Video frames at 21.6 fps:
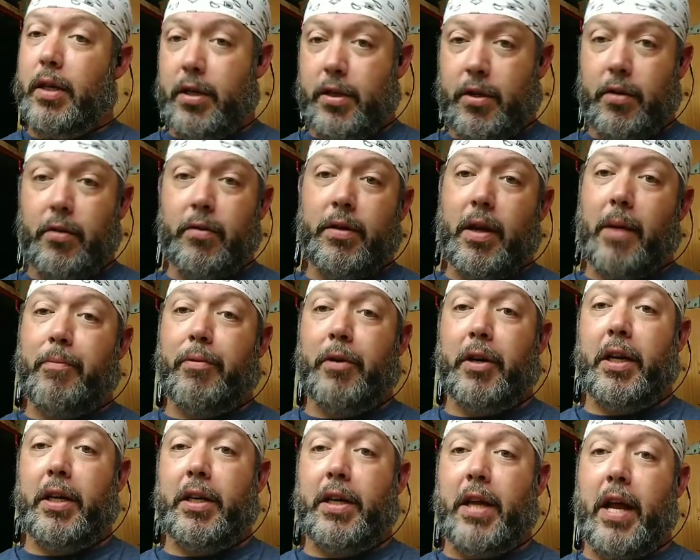in two
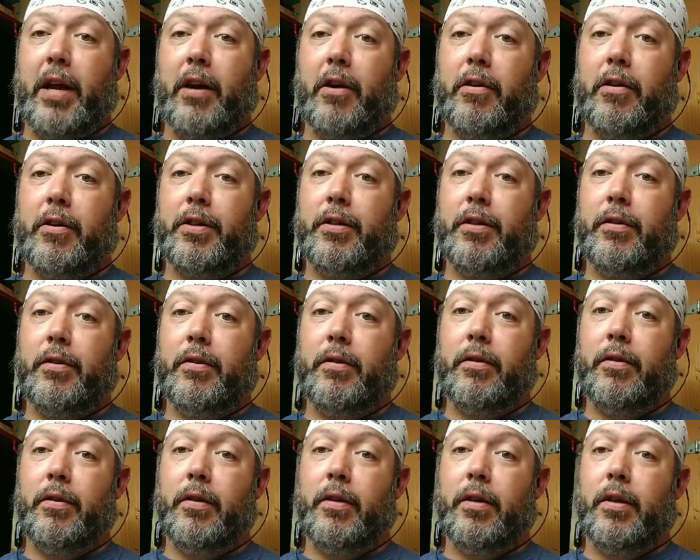separate containers,
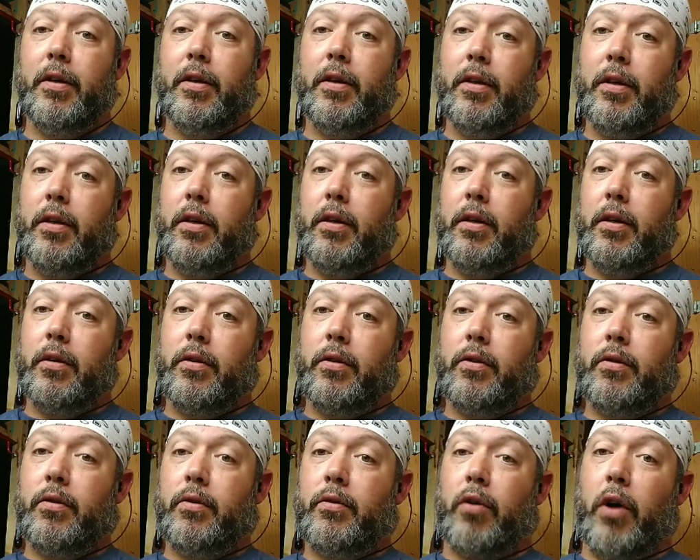
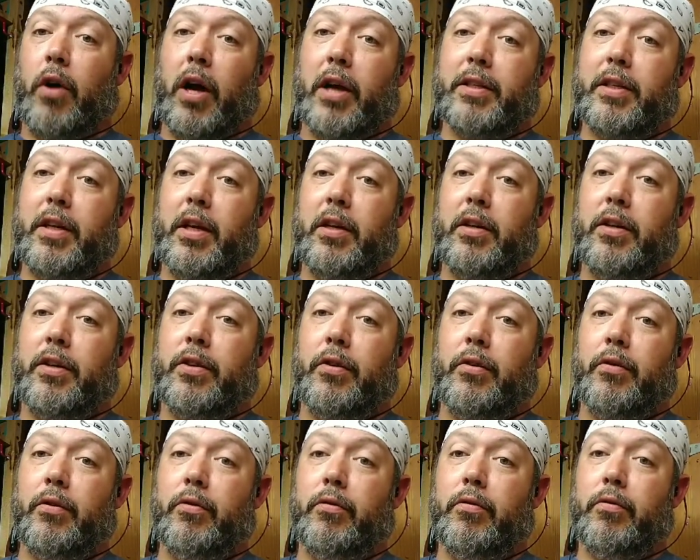cross
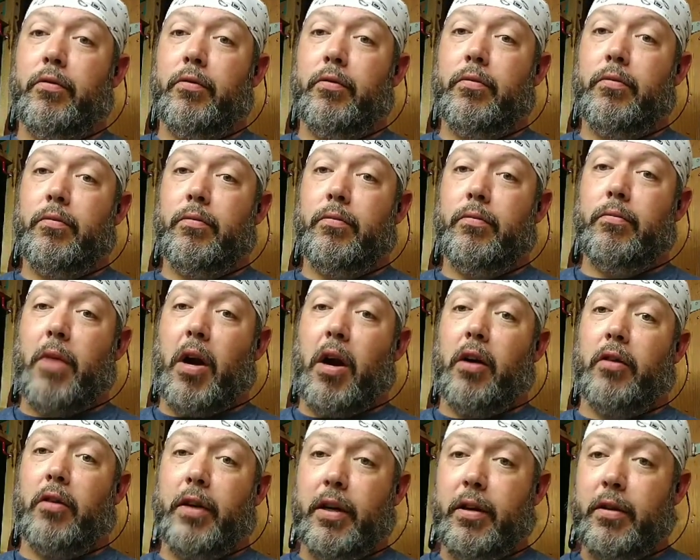into
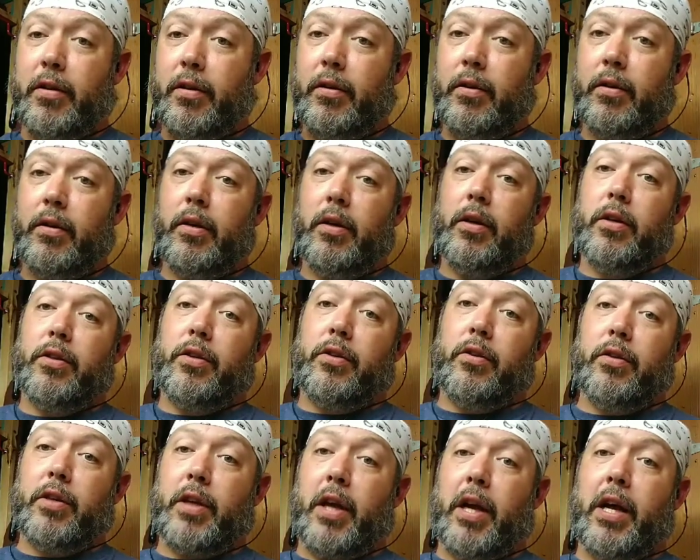Maryland.
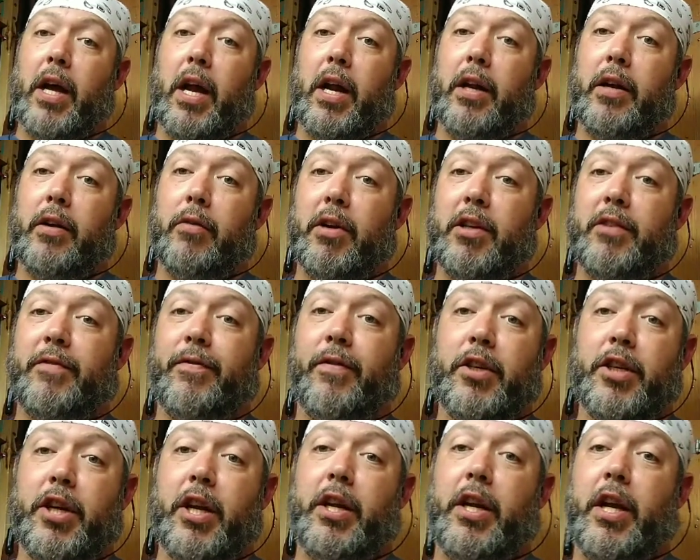As soon as I got into
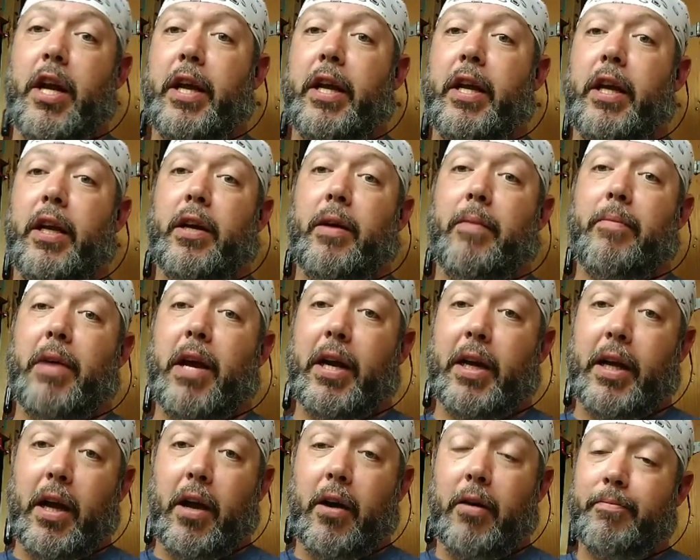West Virginia, I can come
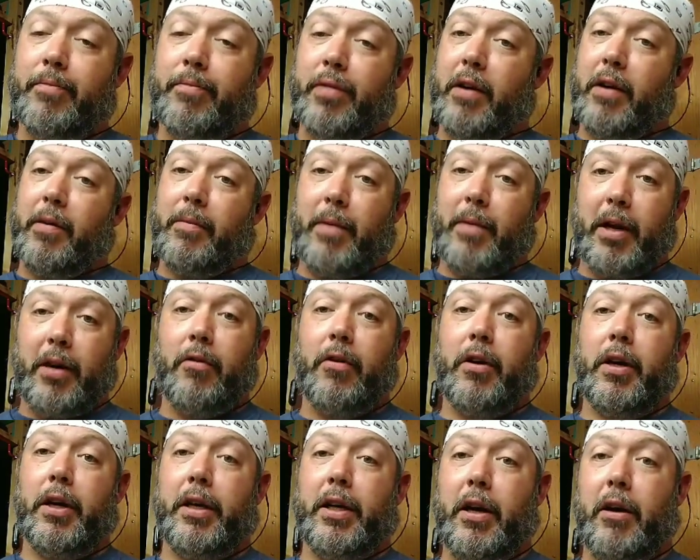back out, put everything
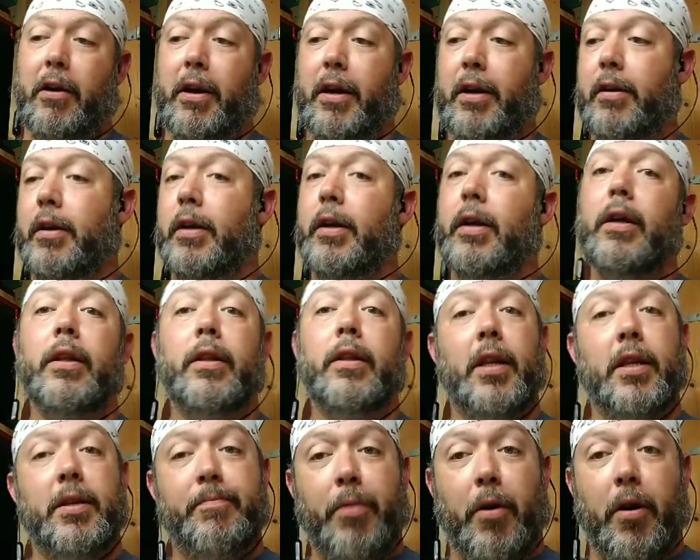back on, and carry.
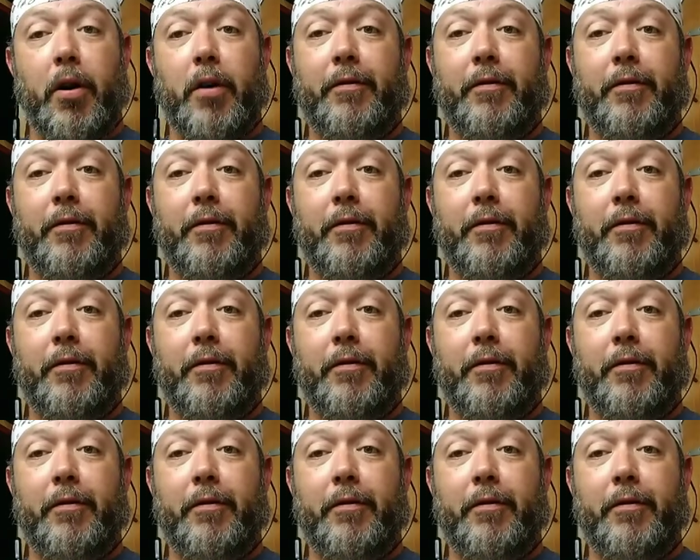That's